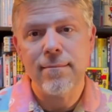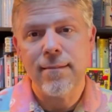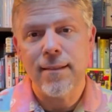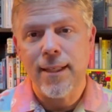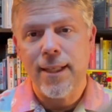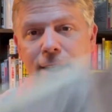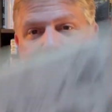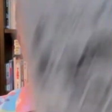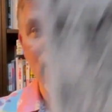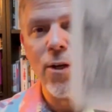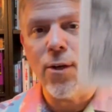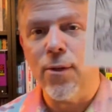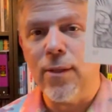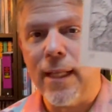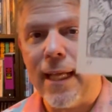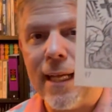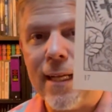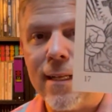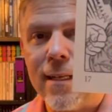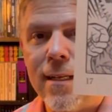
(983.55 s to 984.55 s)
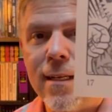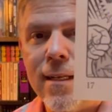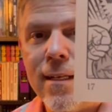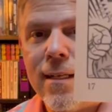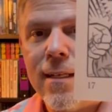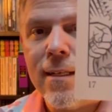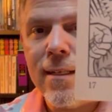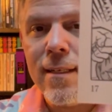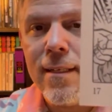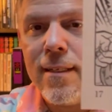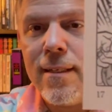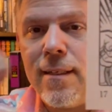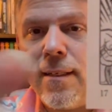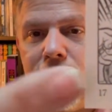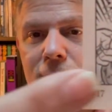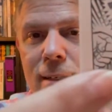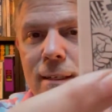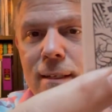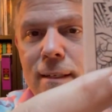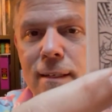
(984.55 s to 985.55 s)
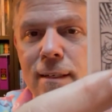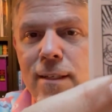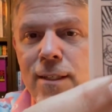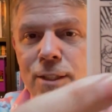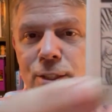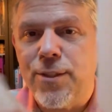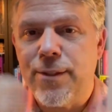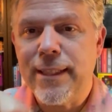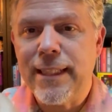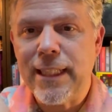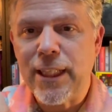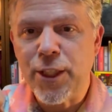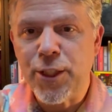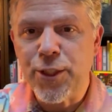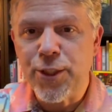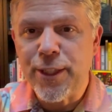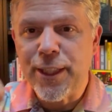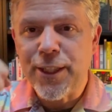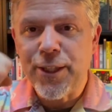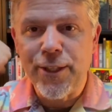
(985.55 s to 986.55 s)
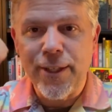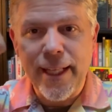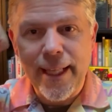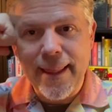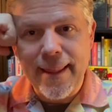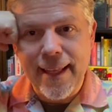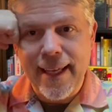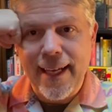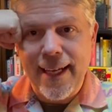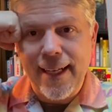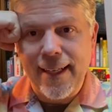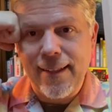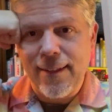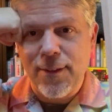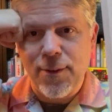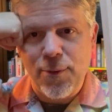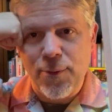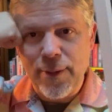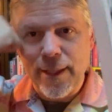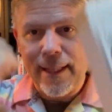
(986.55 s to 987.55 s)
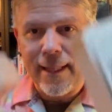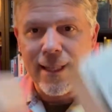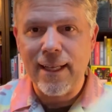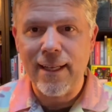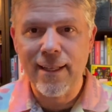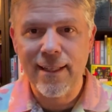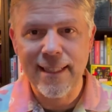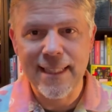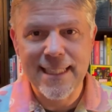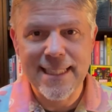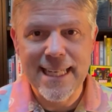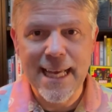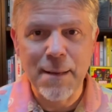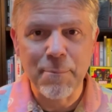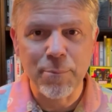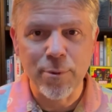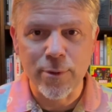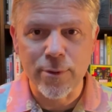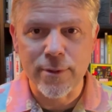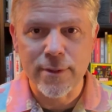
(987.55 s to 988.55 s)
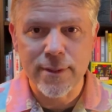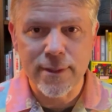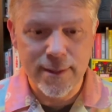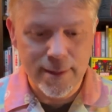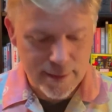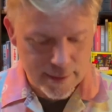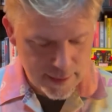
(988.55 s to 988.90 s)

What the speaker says: you know, like doing the goody thing with and the temples,